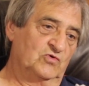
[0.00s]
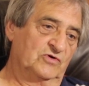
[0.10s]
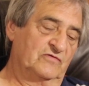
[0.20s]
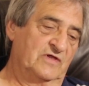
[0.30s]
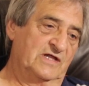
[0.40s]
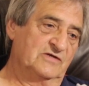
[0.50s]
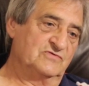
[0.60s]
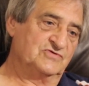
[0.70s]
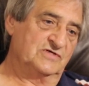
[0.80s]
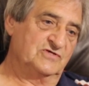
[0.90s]
one of the end of
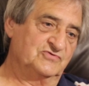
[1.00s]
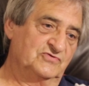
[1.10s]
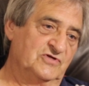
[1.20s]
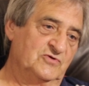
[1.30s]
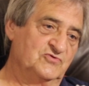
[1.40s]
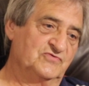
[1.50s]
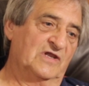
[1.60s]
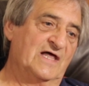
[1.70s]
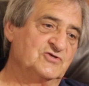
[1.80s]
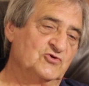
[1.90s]
the season dues, the
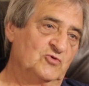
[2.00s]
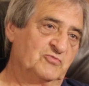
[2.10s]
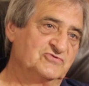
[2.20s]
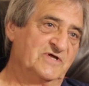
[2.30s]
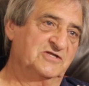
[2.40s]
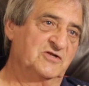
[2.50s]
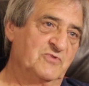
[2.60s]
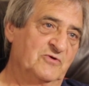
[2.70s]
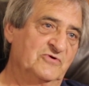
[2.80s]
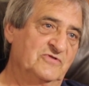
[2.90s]
lads all presented
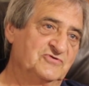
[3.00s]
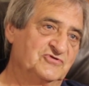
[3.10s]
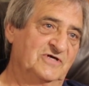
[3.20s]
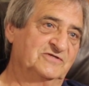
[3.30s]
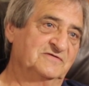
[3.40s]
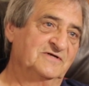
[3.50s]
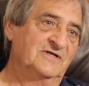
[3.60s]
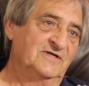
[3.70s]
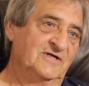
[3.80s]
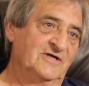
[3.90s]
me with a set
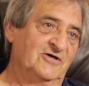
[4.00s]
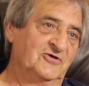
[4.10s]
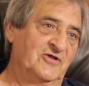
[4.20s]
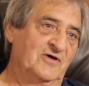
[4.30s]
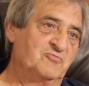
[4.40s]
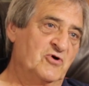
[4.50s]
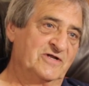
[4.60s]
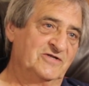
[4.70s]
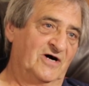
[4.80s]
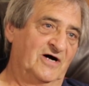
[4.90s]
of
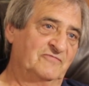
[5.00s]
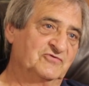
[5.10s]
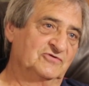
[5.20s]
bread knives,